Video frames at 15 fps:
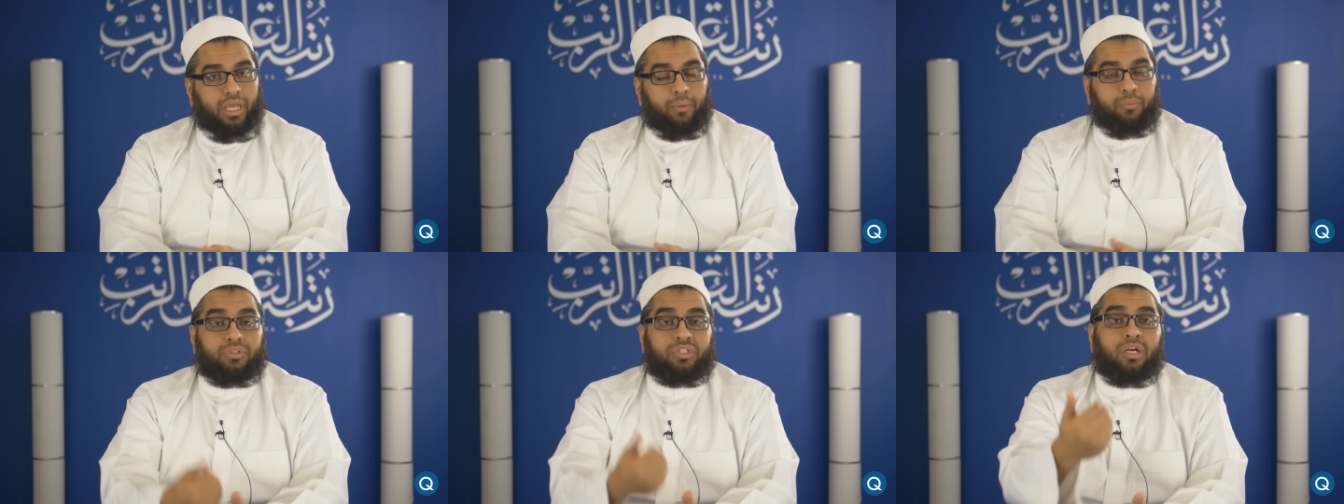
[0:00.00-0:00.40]

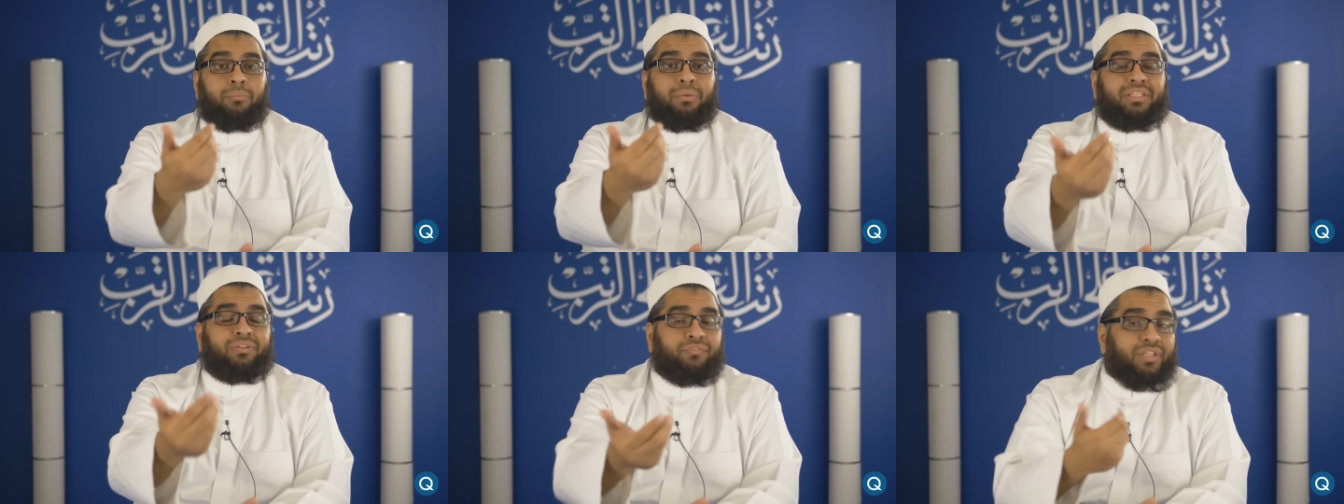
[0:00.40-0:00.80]
And we're talking
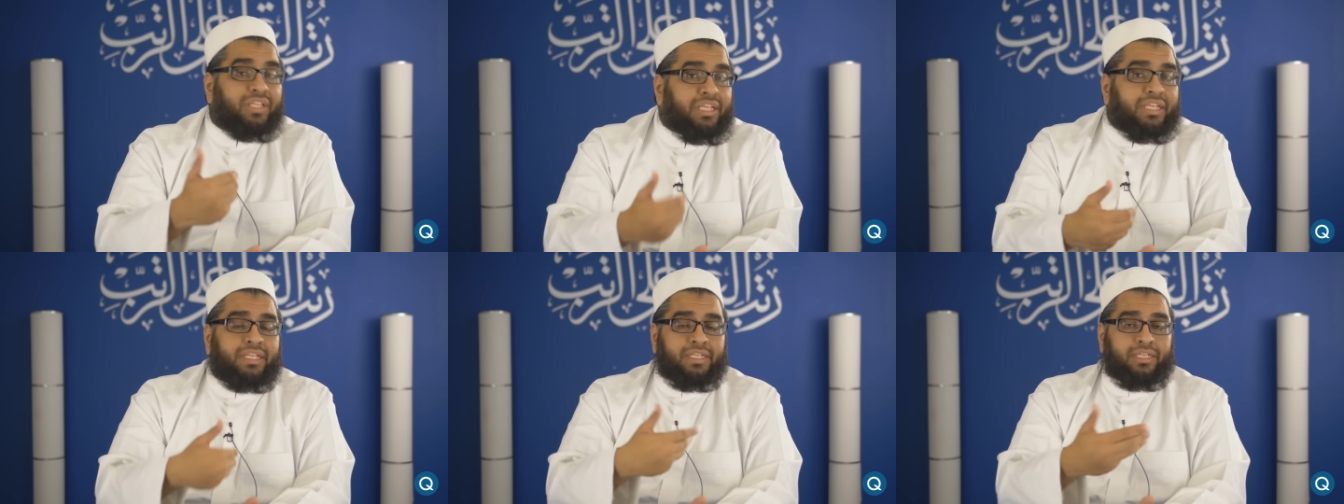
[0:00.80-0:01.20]
about the
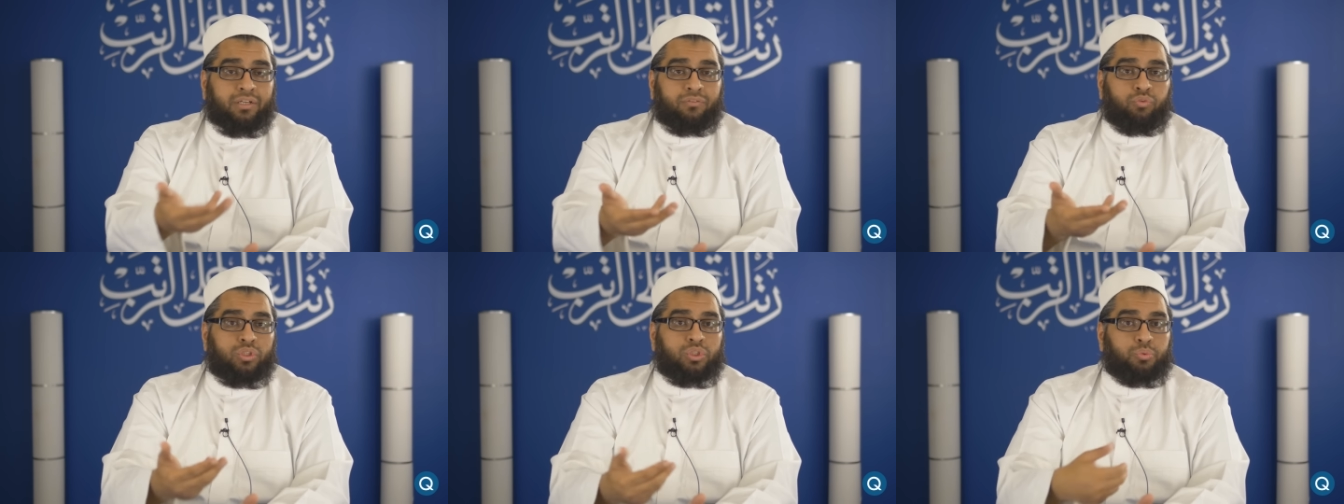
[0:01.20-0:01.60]
validity
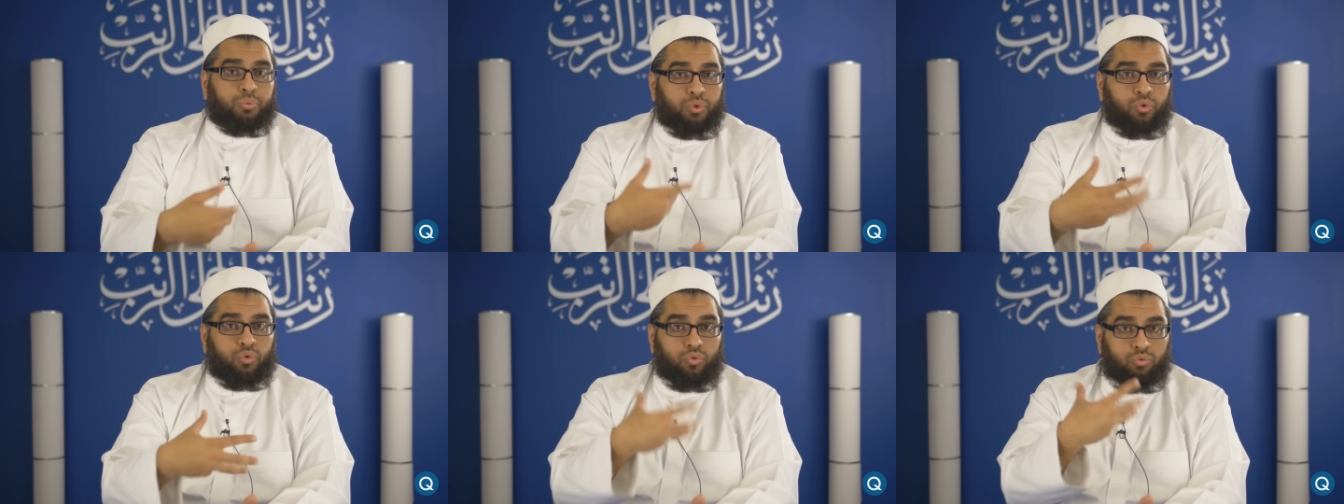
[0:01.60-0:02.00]
of one's
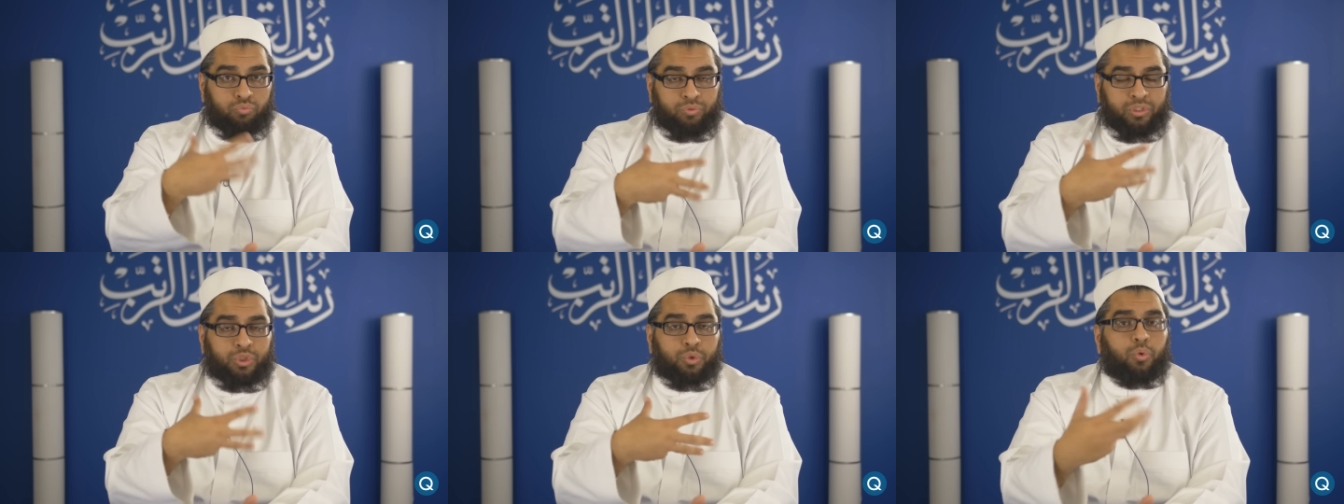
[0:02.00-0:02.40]
wudu,
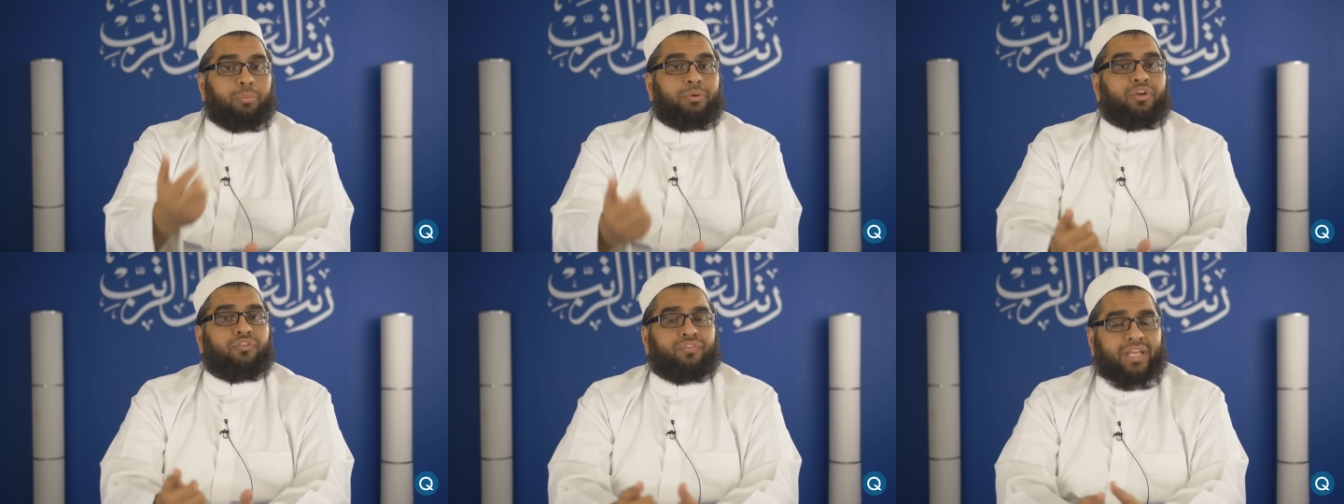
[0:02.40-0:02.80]
ritual
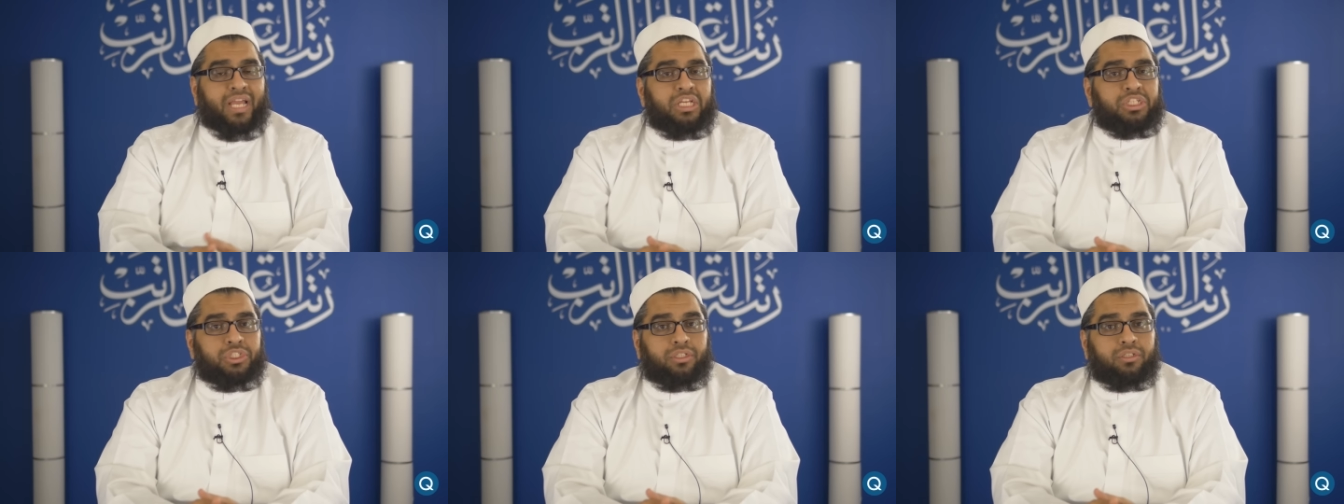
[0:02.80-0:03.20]

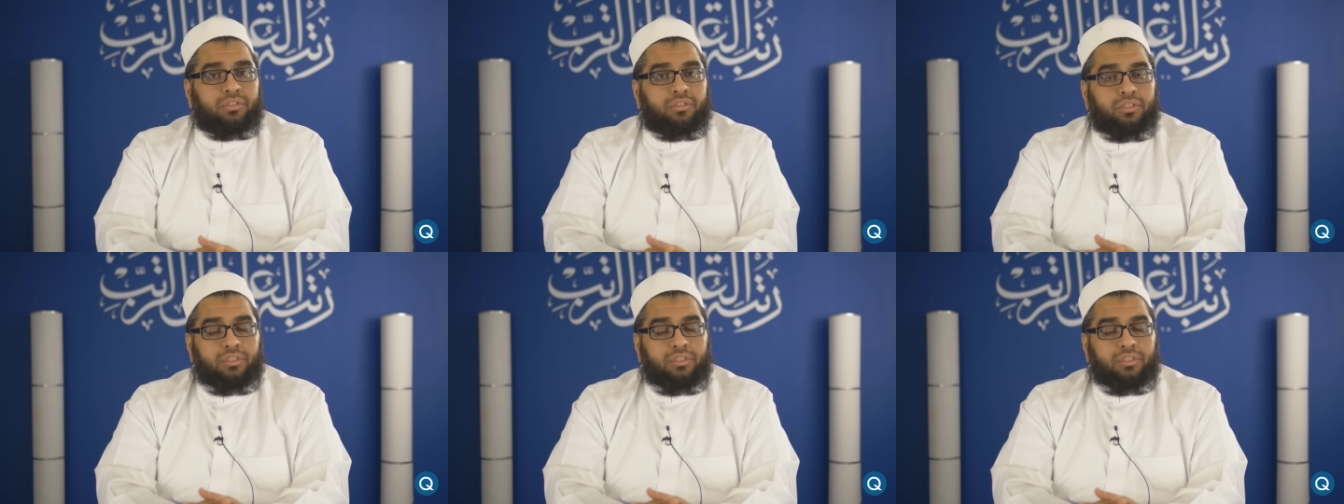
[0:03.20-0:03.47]
purification.